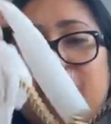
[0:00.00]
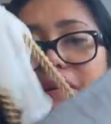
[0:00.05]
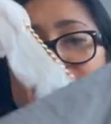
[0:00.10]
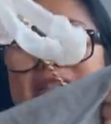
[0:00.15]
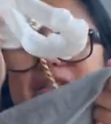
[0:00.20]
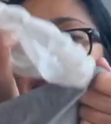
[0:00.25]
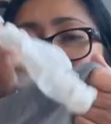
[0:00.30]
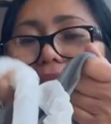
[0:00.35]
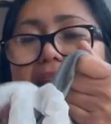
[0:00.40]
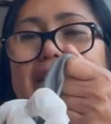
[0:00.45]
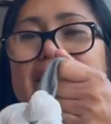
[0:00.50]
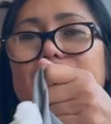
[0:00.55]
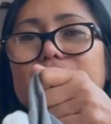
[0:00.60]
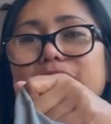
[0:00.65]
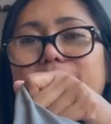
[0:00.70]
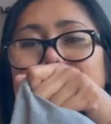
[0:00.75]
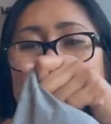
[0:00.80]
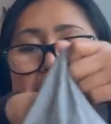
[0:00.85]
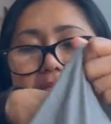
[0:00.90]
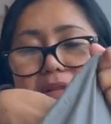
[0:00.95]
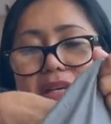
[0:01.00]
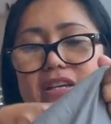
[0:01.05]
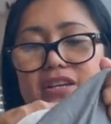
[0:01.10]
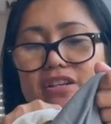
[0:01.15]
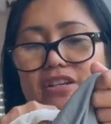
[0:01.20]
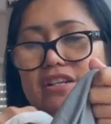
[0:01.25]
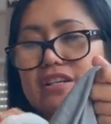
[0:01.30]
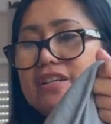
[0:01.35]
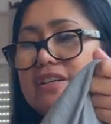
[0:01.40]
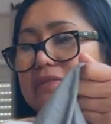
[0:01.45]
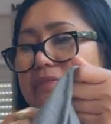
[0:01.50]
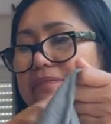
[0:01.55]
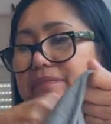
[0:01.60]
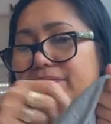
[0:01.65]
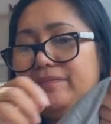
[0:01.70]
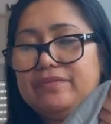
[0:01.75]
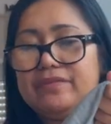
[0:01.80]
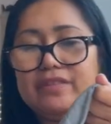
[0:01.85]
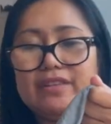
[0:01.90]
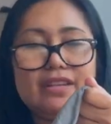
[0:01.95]
Must be a little bit bigger.
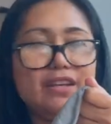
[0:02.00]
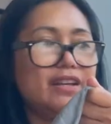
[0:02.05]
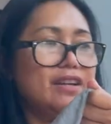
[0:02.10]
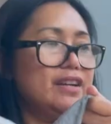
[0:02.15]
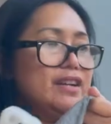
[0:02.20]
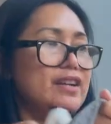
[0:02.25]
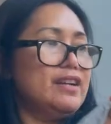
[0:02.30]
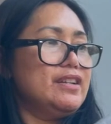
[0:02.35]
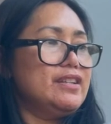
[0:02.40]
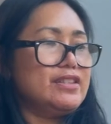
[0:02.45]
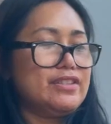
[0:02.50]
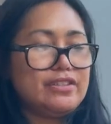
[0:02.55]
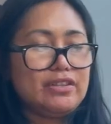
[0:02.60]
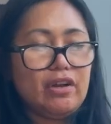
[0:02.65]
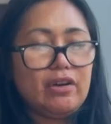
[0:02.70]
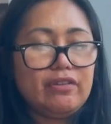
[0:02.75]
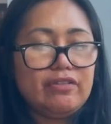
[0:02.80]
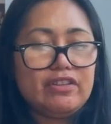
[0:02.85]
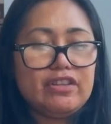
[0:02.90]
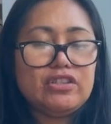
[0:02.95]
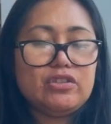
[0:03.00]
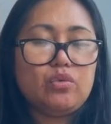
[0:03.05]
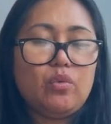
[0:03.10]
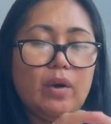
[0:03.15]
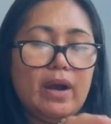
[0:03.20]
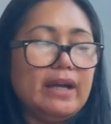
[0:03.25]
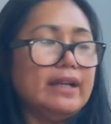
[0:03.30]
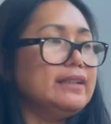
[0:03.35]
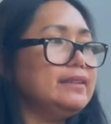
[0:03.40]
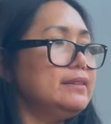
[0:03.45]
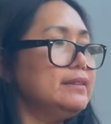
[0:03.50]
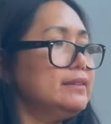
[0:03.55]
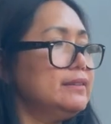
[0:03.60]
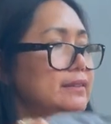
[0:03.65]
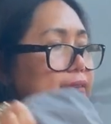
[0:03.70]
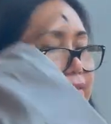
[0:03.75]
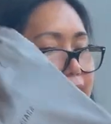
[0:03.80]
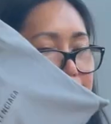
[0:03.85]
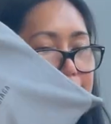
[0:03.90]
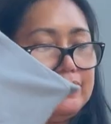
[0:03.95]
So this one,
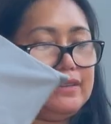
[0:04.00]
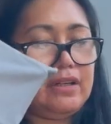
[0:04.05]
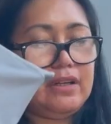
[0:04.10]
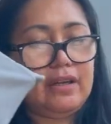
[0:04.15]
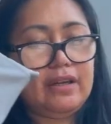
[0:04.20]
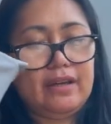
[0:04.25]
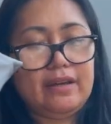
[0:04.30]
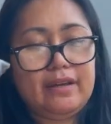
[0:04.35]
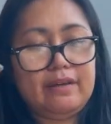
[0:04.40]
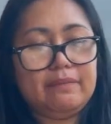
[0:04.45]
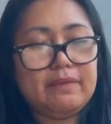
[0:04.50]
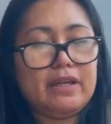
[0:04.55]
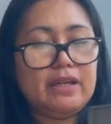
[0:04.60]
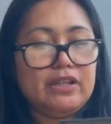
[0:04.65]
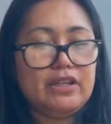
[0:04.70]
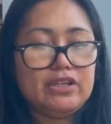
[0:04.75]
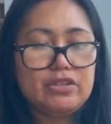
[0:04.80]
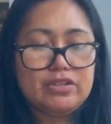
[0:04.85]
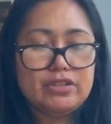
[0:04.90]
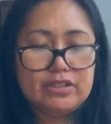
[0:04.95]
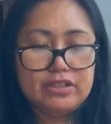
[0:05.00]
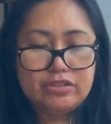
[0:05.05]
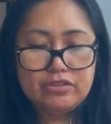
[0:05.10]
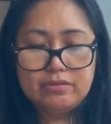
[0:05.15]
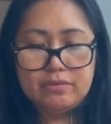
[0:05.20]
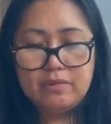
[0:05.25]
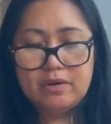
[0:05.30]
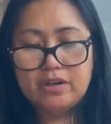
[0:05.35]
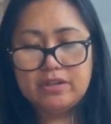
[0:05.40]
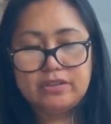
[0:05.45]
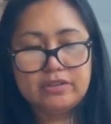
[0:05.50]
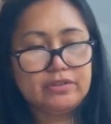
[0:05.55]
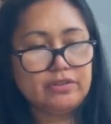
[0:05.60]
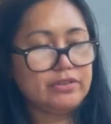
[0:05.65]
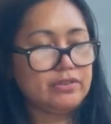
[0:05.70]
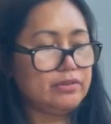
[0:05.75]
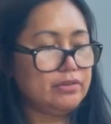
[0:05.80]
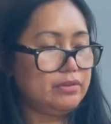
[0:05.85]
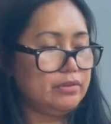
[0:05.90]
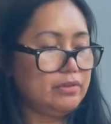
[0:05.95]
I'm gonna use it tomorrow.
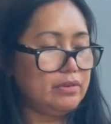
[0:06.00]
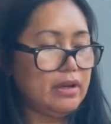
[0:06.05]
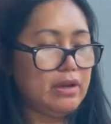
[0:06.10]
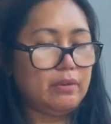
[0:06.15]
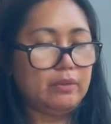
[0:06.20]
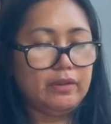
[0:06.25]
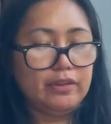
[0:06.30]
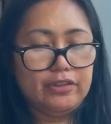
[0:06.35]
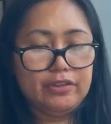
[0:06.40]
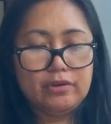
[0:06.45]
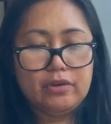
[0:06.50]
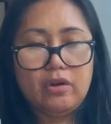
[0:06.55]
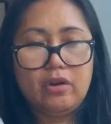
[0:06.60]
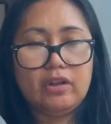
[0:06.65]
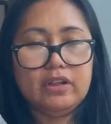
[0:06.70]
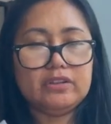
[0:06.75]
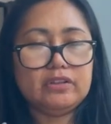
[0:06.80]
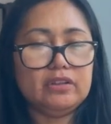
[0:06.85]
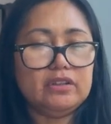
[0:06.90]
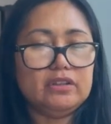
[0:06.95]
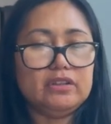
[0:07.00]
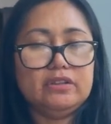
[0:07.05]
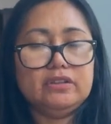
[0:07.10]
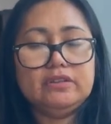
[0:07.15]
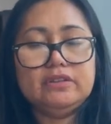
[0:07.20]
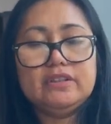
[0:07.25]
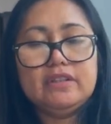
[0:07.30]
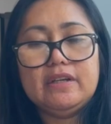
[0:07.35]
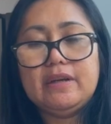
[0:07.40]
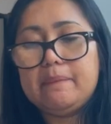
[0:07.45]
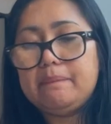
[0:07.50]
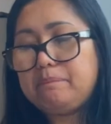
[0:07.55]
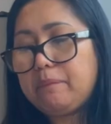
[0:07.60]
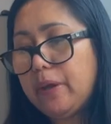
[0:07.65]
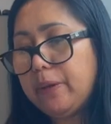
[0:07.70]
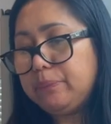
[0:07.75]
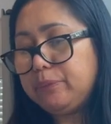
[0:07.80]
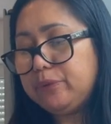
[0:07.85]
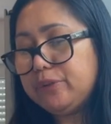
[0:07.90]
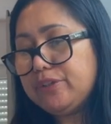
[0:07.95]
So I will throw all the
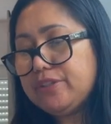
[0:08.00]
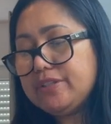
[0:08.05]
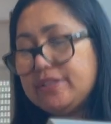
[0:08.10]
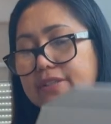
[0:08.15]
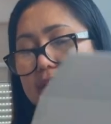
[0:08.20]
papers